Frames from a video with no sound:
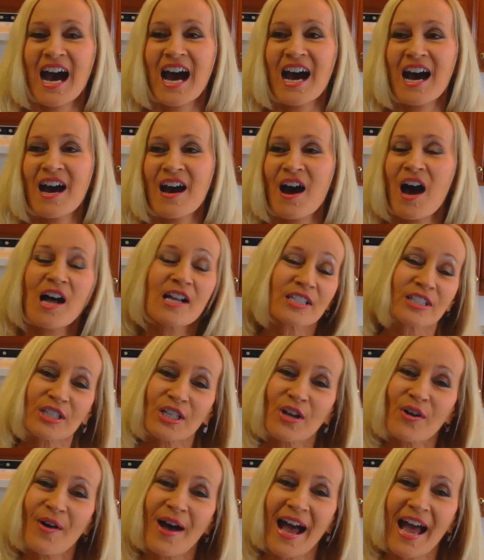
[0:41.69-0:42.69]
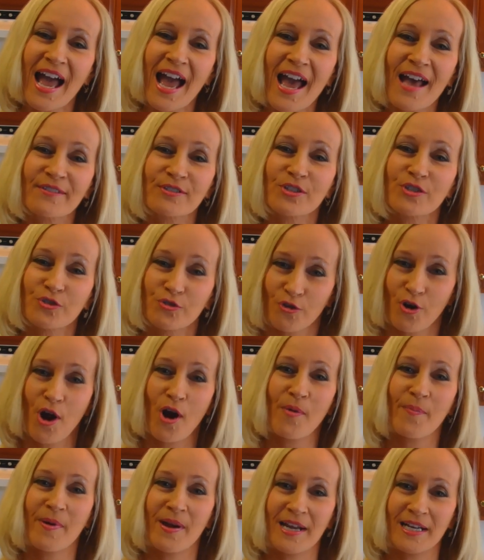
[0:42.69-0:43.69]
Also I have
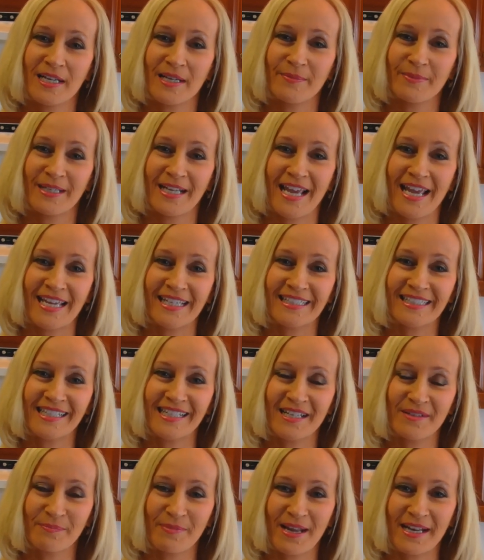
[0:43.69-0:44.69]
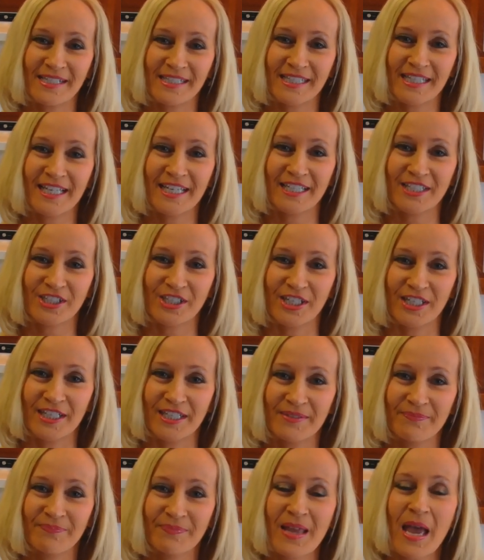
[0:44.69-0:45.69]
strawberry lemonade in Betty's
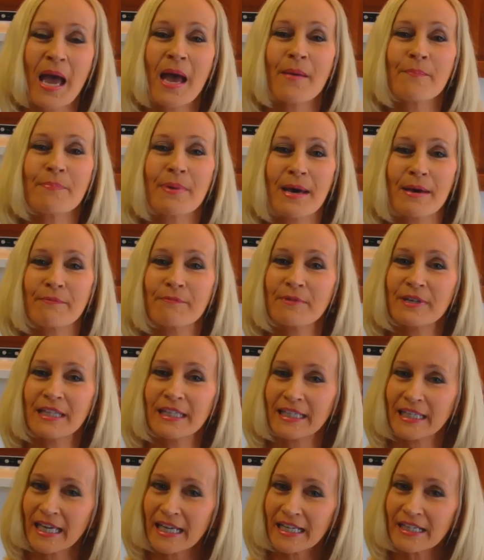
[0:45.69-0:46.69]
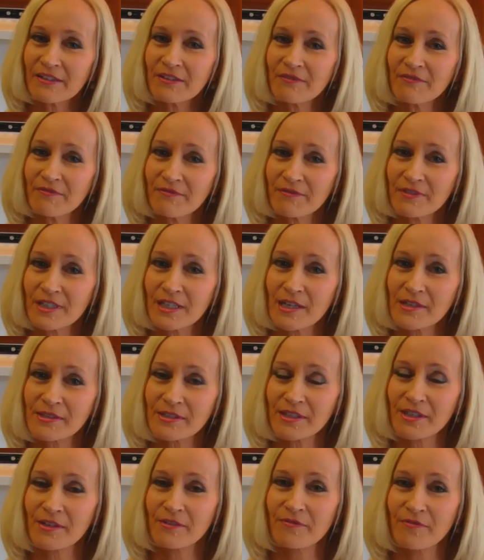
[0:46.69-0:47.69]
Kitchen, but with it getting
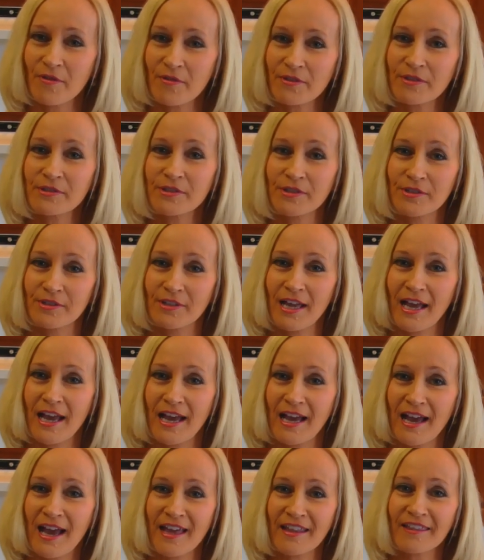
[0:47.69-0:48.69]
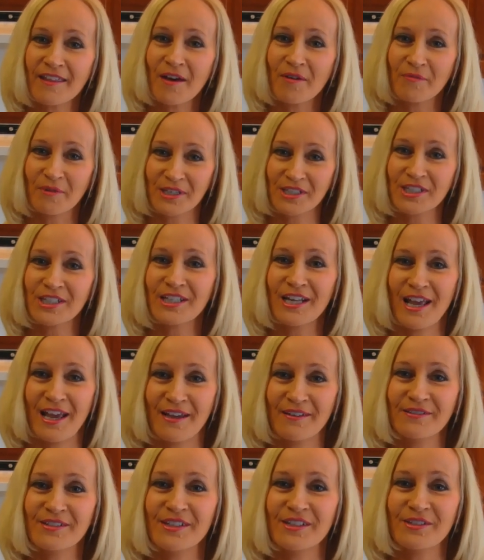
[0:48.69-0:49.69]
close to the 4th of July, I thought we should
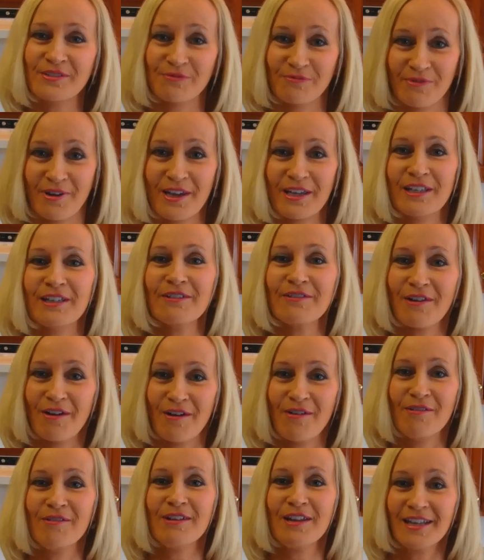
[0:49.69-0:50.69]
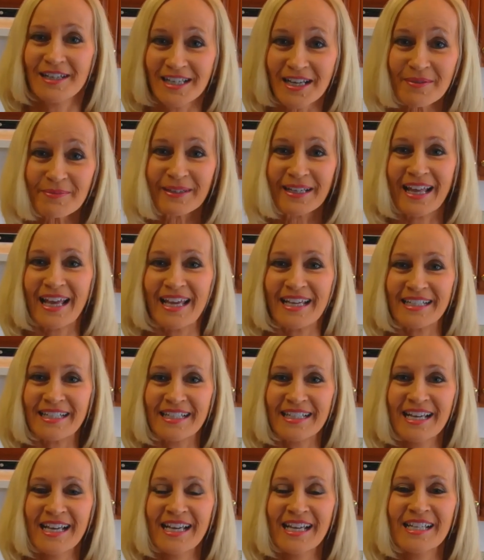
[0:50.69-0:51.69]
have just regular old
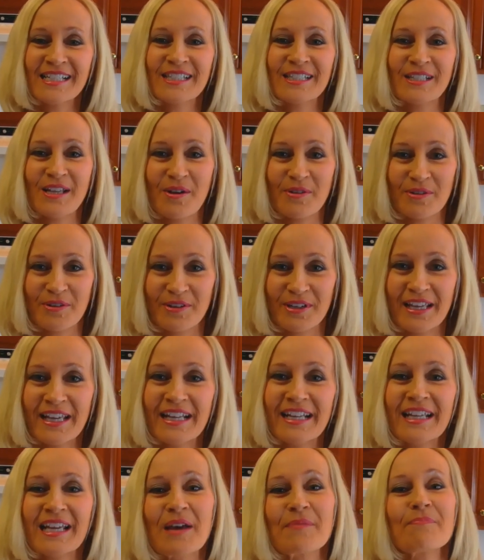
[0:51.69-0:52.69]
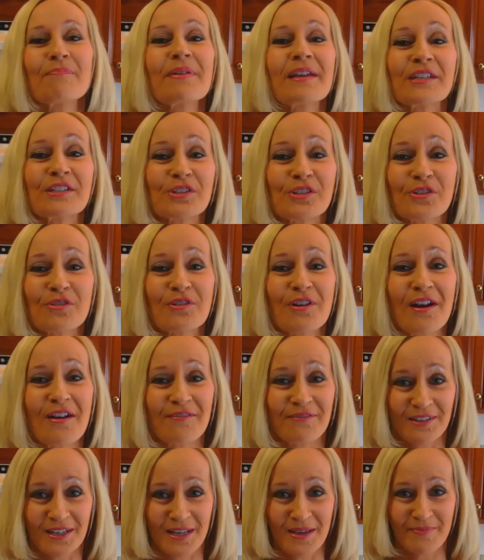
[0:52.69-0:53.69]
lemonade. So you're getting a pitcher
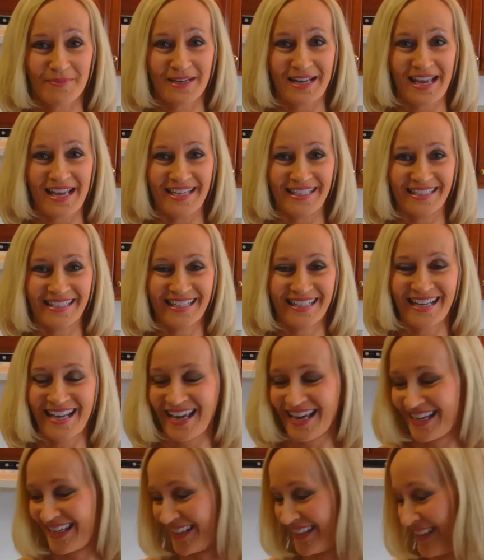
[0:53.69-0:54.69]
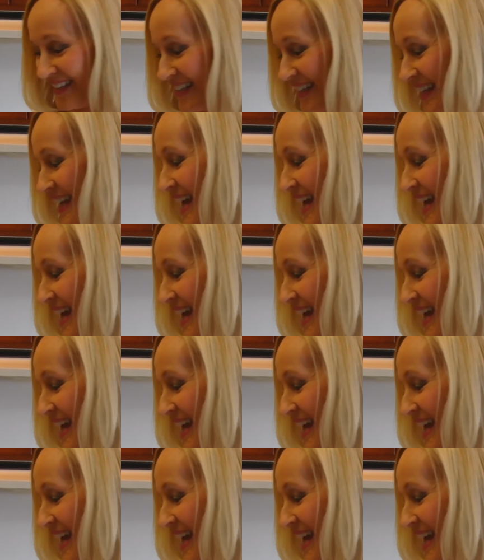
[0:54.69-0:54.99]
of lemonade today.